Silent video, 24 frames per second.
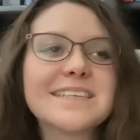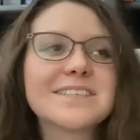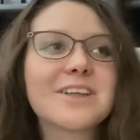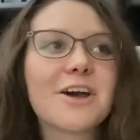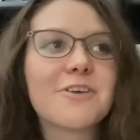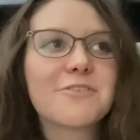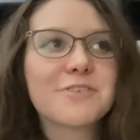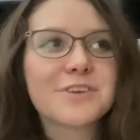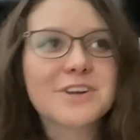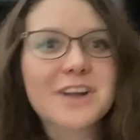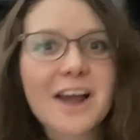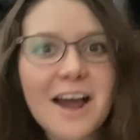
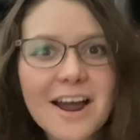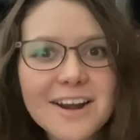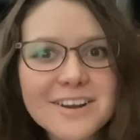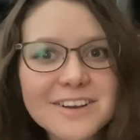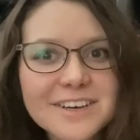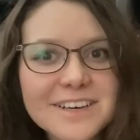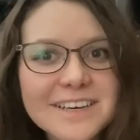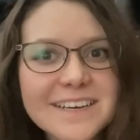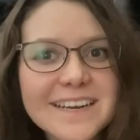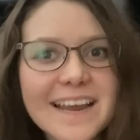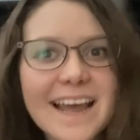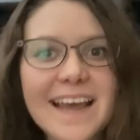offered
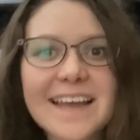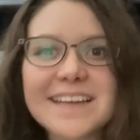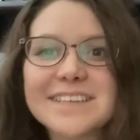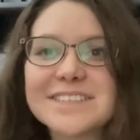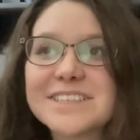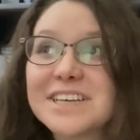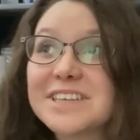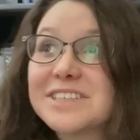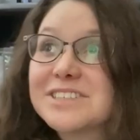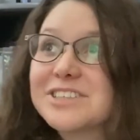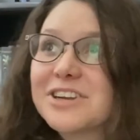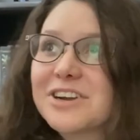godhood,
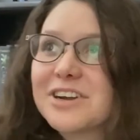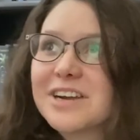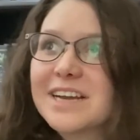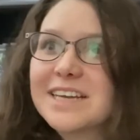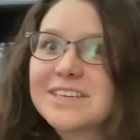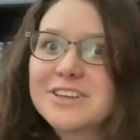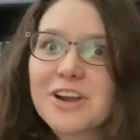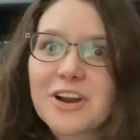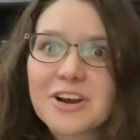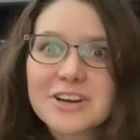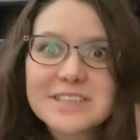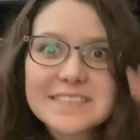and it
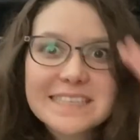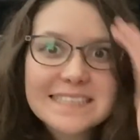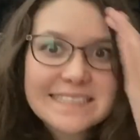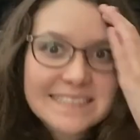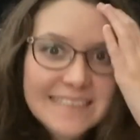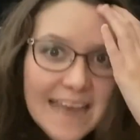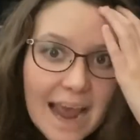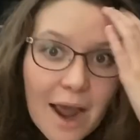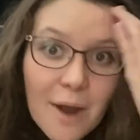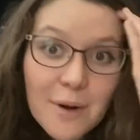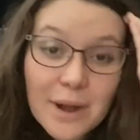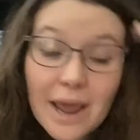turns it
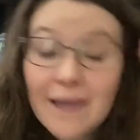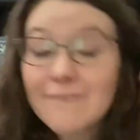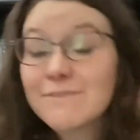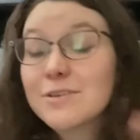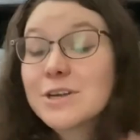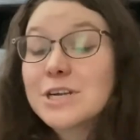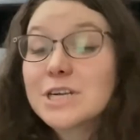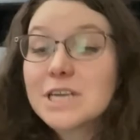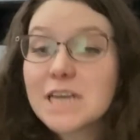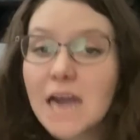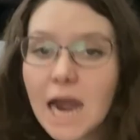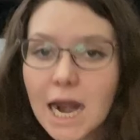down. I
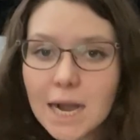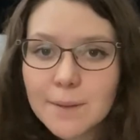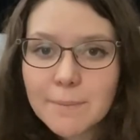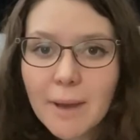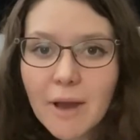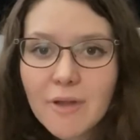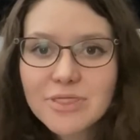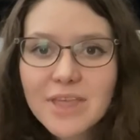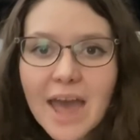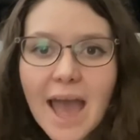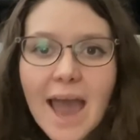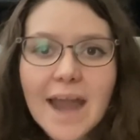forgot
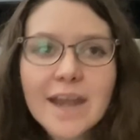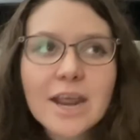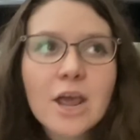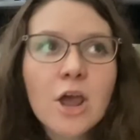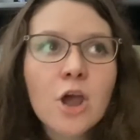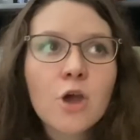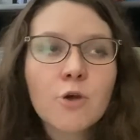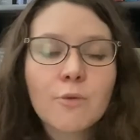about that.